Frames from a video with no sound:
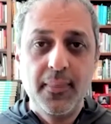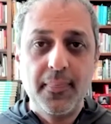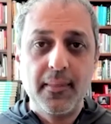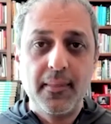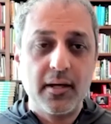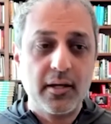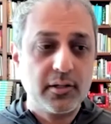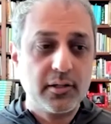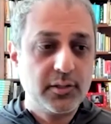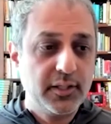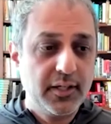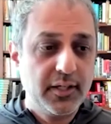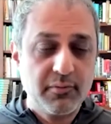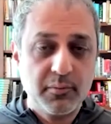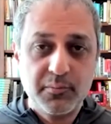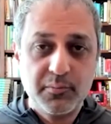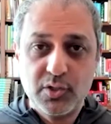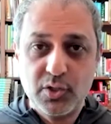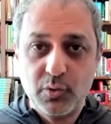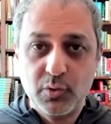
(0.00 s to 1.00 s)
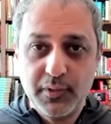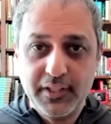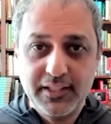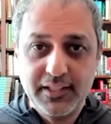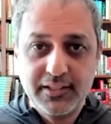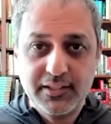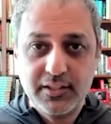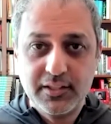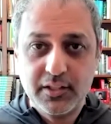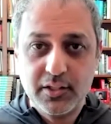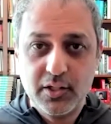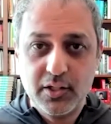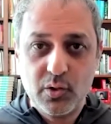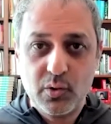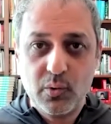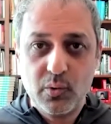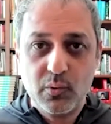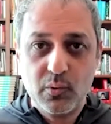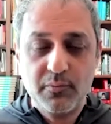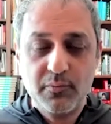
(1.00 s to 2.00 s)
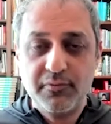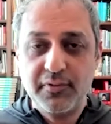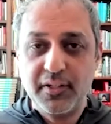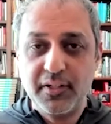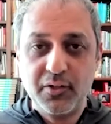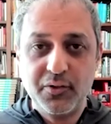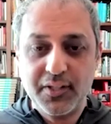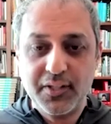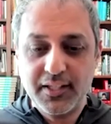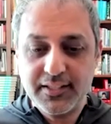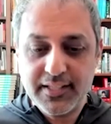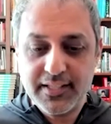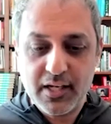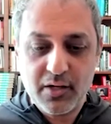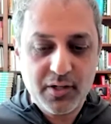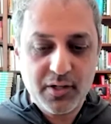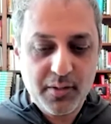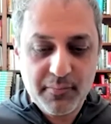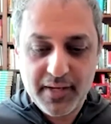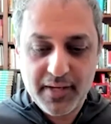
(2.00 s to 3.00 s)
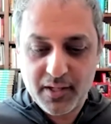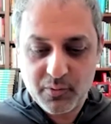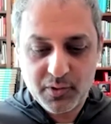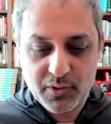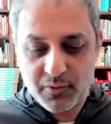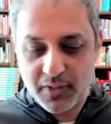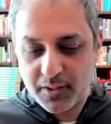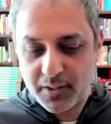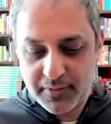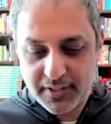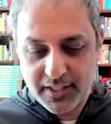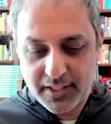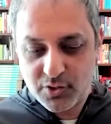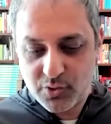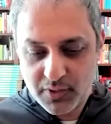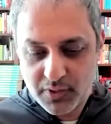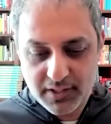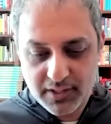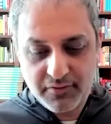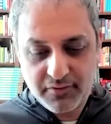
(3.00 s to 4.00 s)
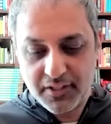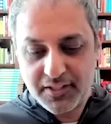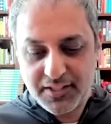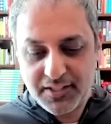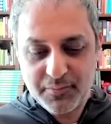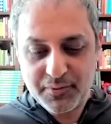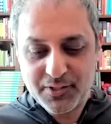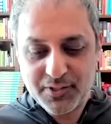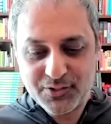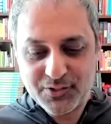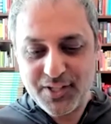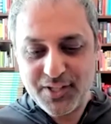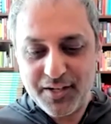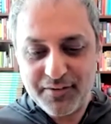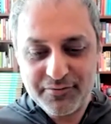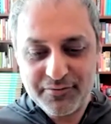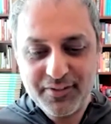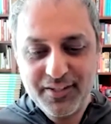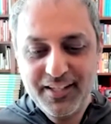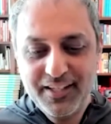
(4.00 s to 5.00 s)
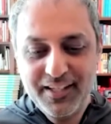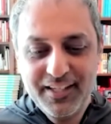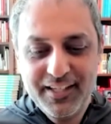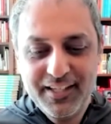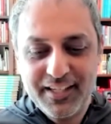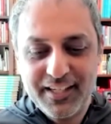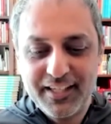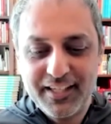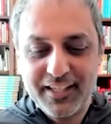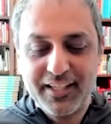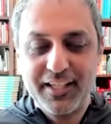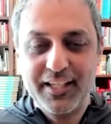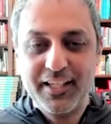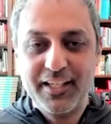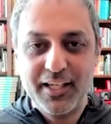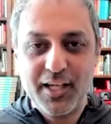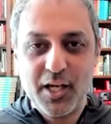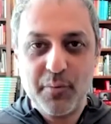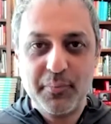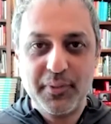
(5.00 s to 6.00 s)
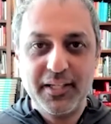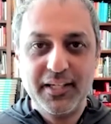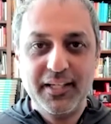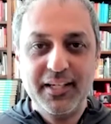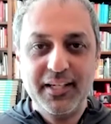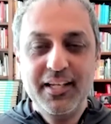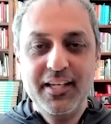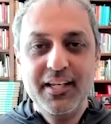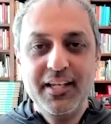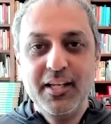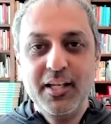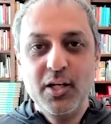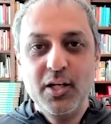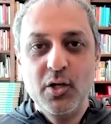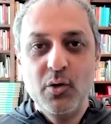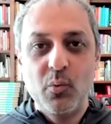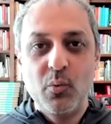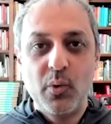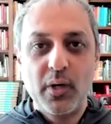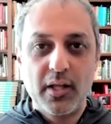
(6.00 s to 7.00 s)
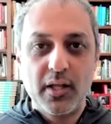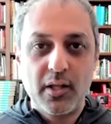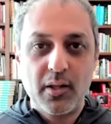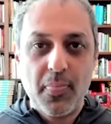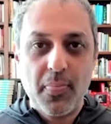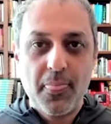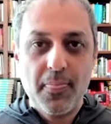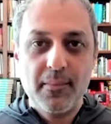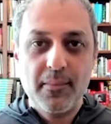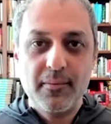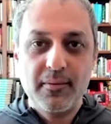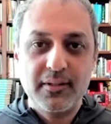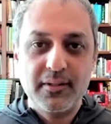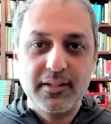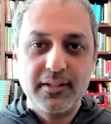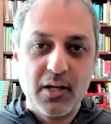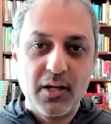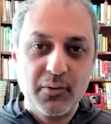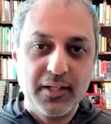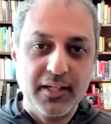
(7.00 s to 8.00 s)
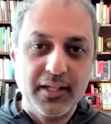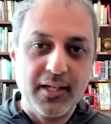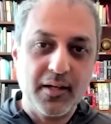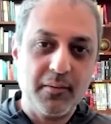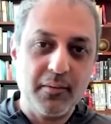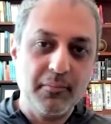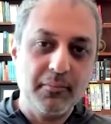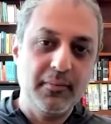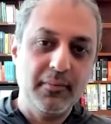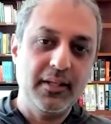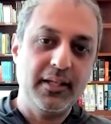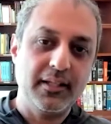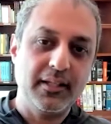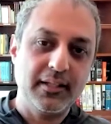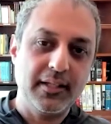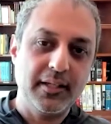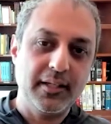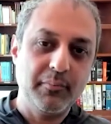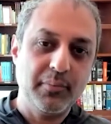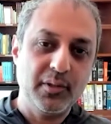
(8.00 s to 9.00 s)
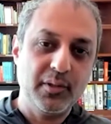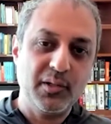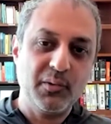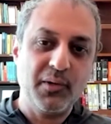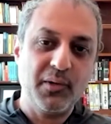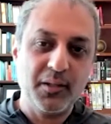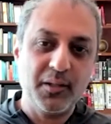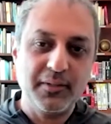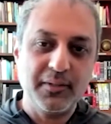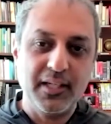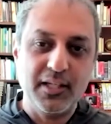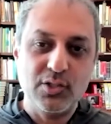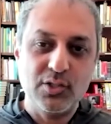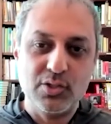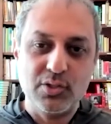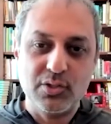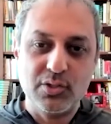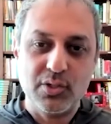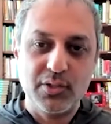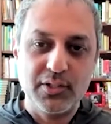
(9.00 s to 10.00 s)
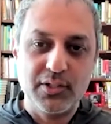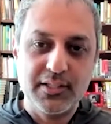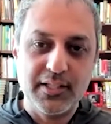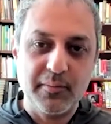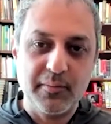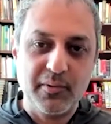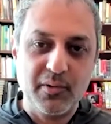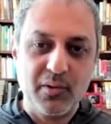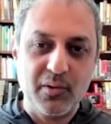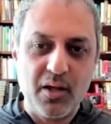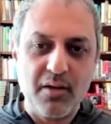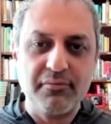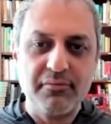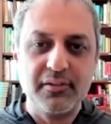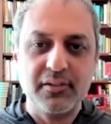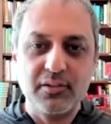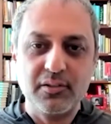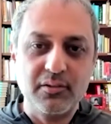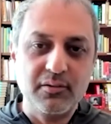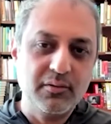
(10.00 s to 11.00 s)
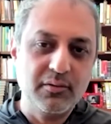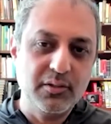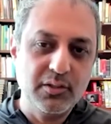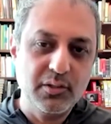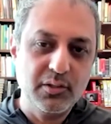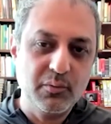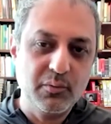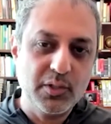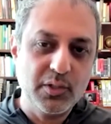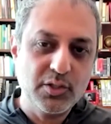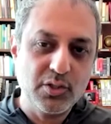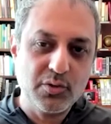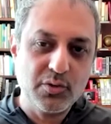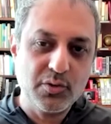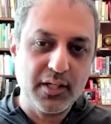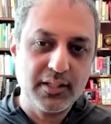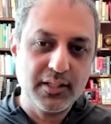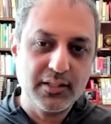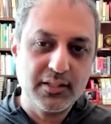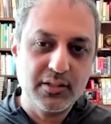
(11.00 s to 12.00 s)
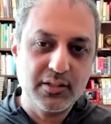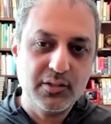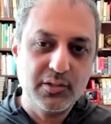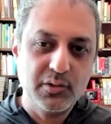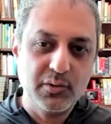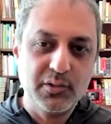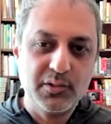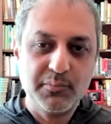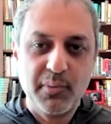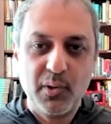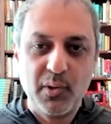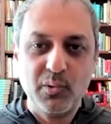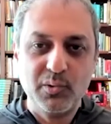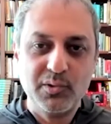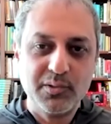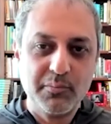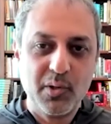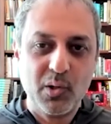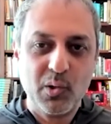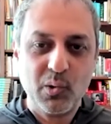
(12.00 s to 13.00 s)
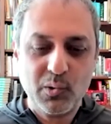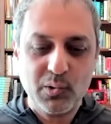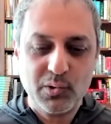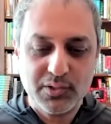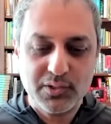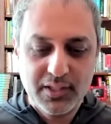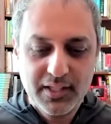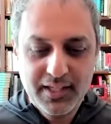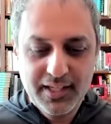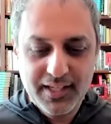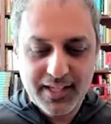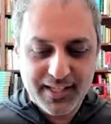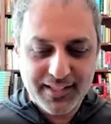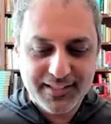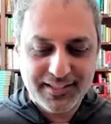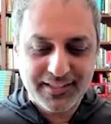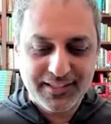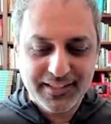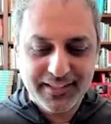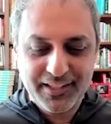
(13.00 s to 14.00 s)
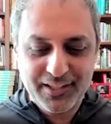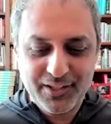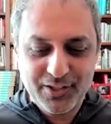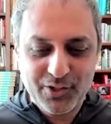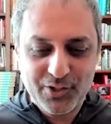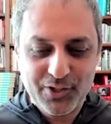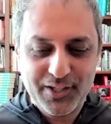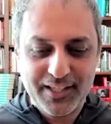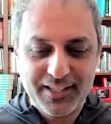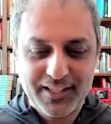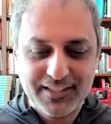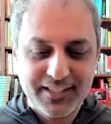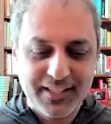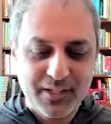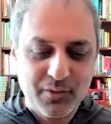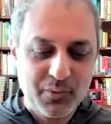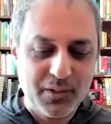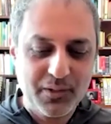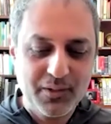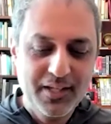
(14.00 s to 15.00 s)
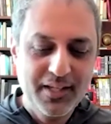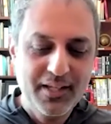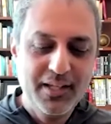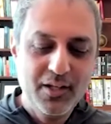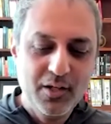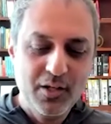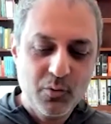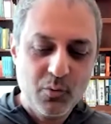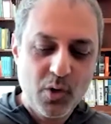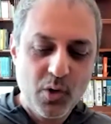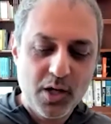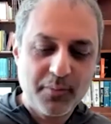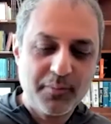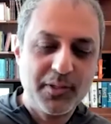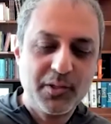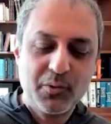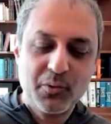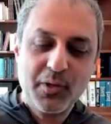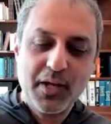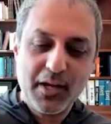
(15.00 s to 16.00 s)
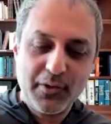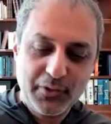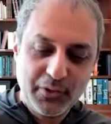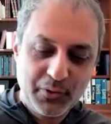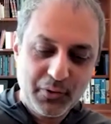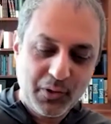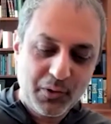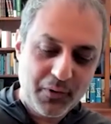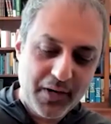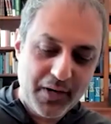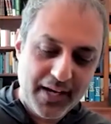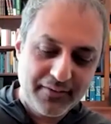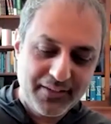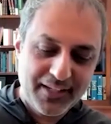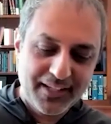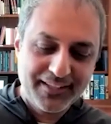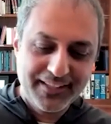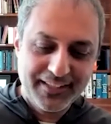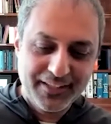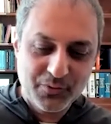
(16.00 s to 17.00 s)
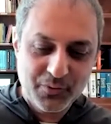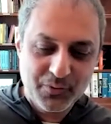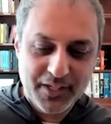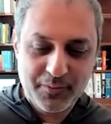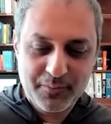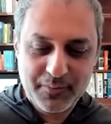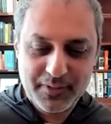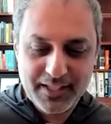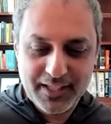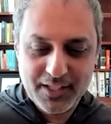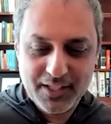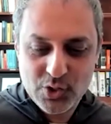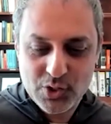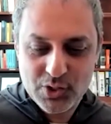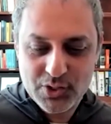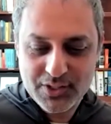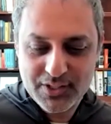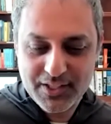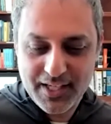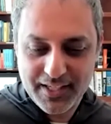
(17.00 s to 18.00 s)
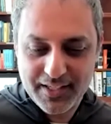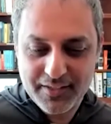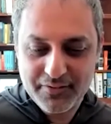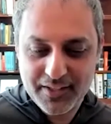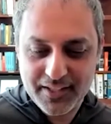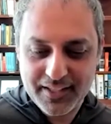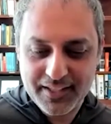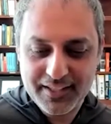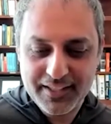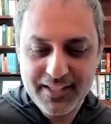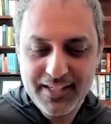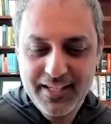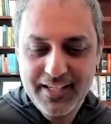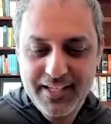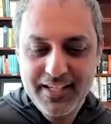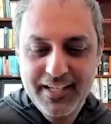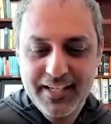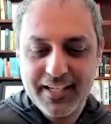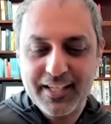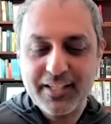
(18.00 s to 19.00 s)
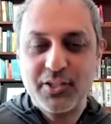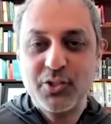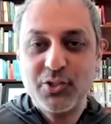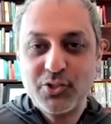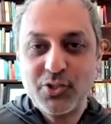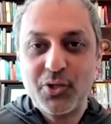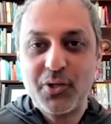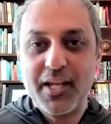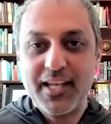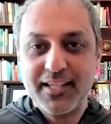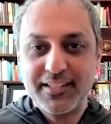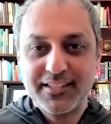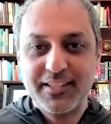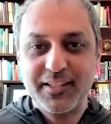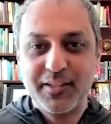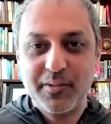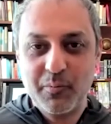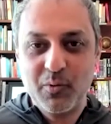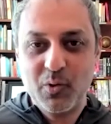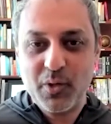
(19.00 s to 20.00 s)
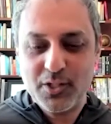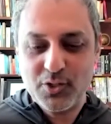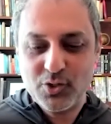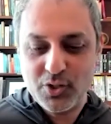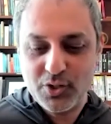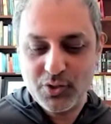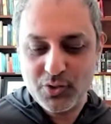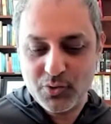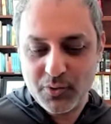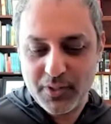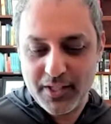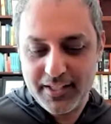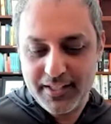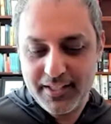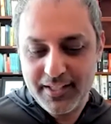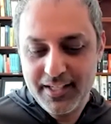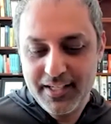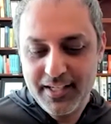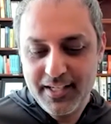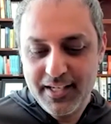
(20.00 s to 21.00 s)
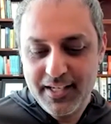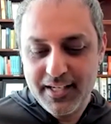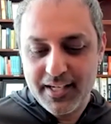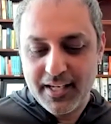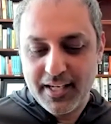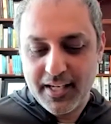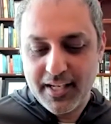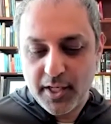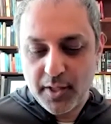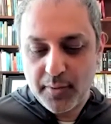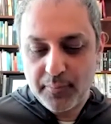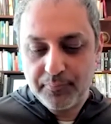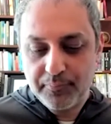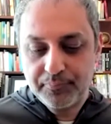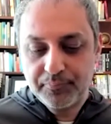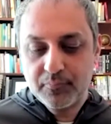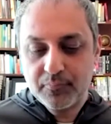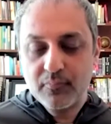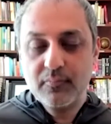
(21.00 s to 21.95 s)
You give them 2 weeks to go figure things out, come back with a recommendation, right? It's very typical stuff in a company. Well, now they come and they put their recommendations on the table. Often, what you're trying to do is poke some holes as a leader and say, well, walk me through how you arrived at these recommendations, kind of thing. And you start asking them questions, right? Um,